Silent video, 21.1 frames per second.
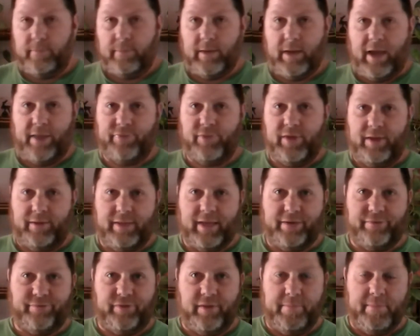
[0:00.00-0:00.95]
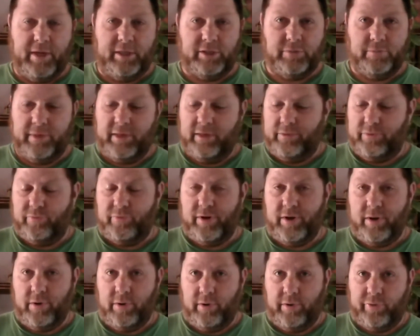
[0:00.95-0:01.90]
I think that's the measurement.
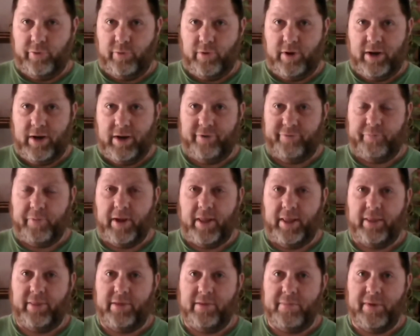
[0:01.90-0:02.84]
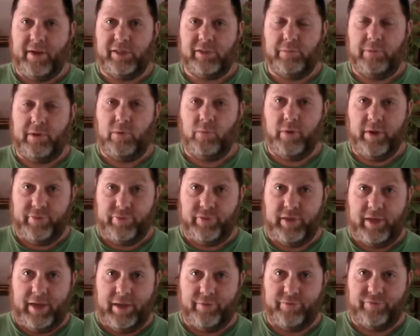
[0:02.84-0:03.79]
303 is probably the measurement with
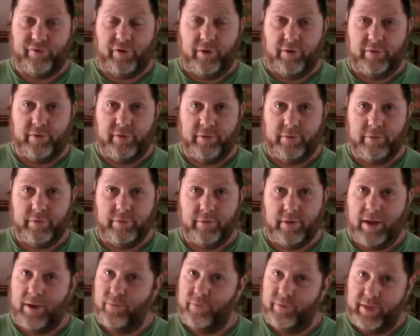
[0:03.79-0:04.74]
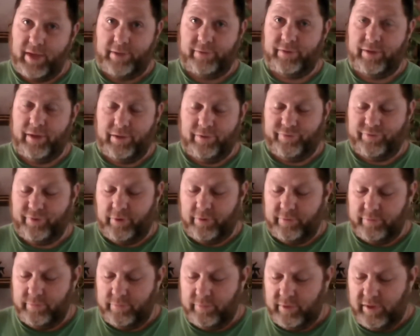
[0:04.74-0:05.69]
the insert, not without the insert,
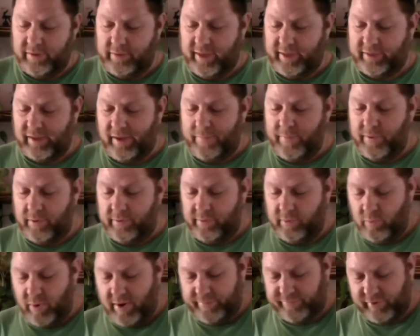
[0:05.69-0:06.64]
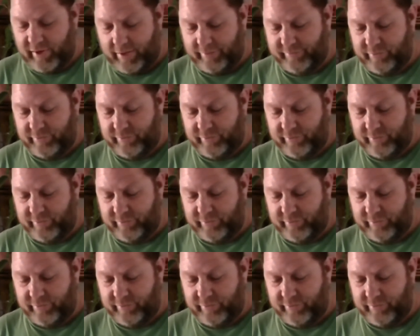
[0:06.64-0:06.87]
like they put on their website.